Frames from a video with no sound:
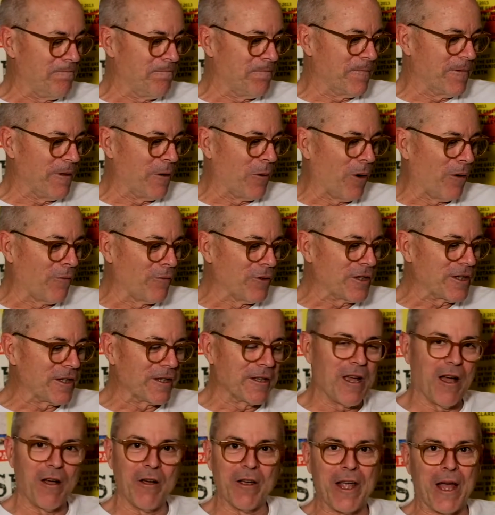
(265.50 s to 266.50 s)
they're obviously
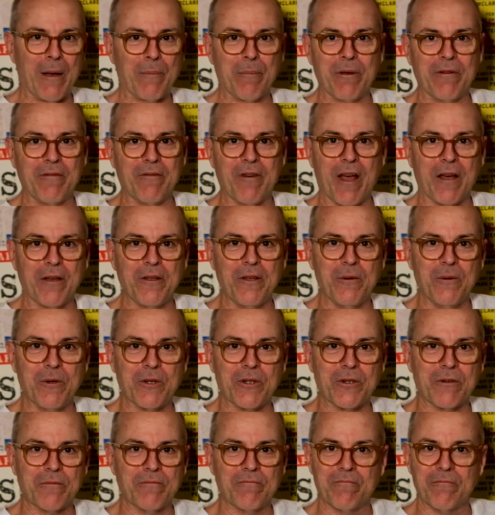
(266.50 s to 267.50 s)
going up in value,
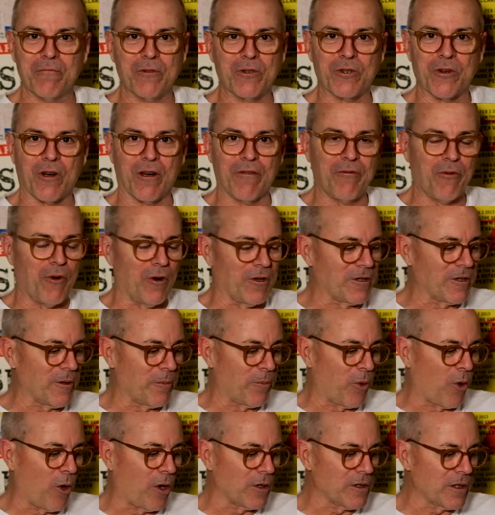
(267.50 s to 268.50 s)
which I find
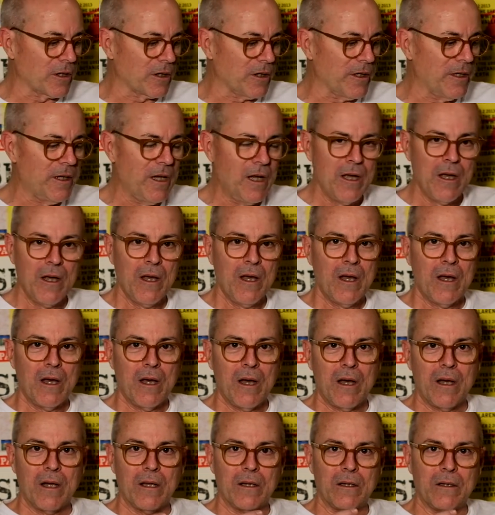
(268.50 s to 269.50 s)
surprisingly.
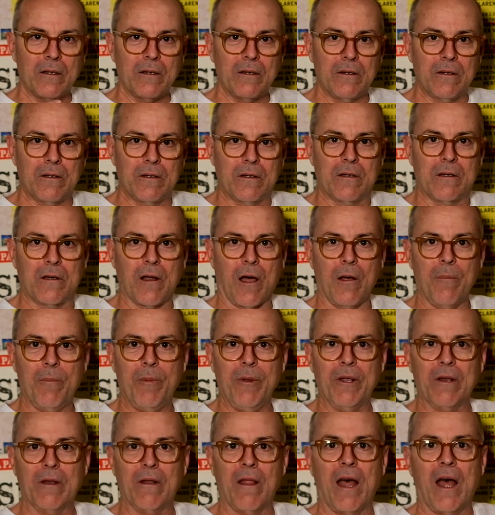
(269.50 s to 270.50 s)
Don't
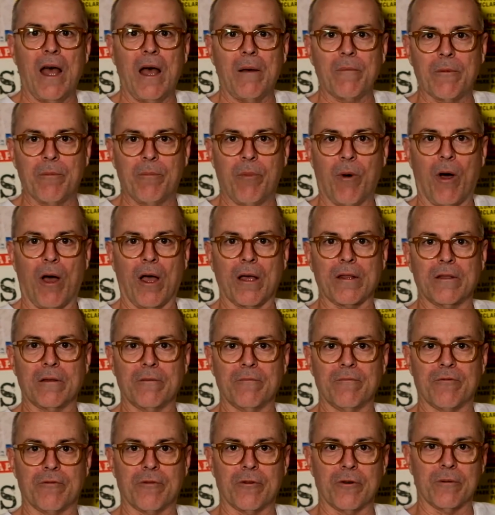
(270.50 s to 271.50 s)
be alarmed buying
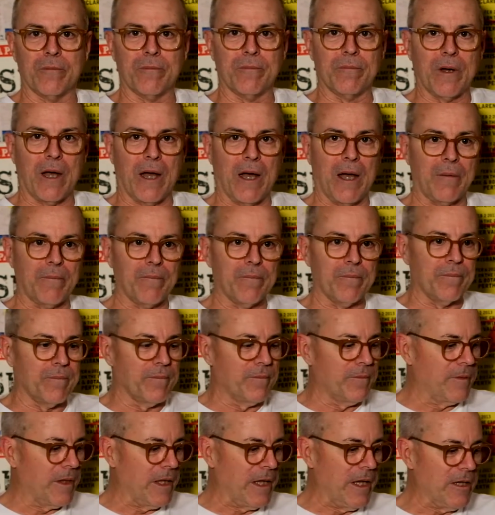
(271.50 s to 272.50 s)
them from
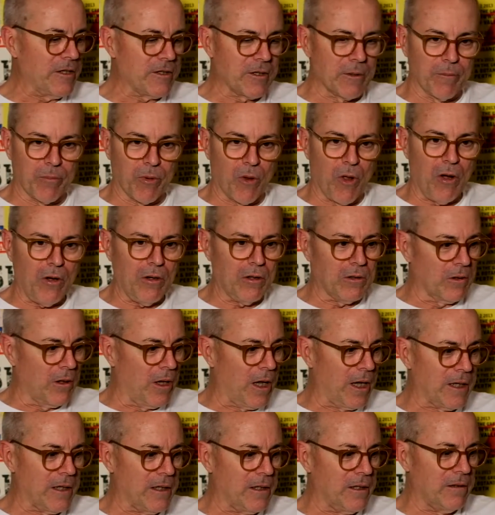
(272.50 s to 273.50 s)
the Eastern Bloc,
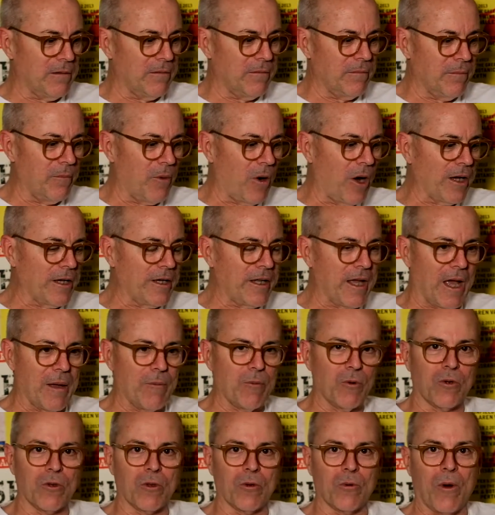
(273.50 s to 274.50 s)
like mine
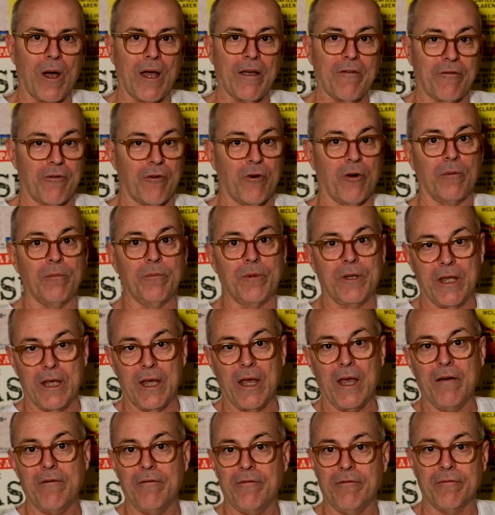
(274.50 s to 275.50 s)
came all the way from
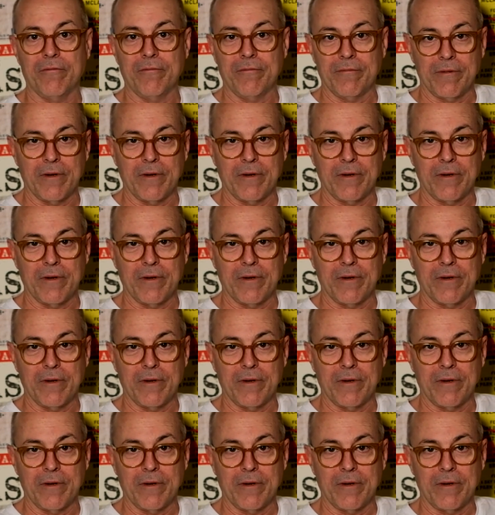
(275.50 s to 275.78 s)
Kiev.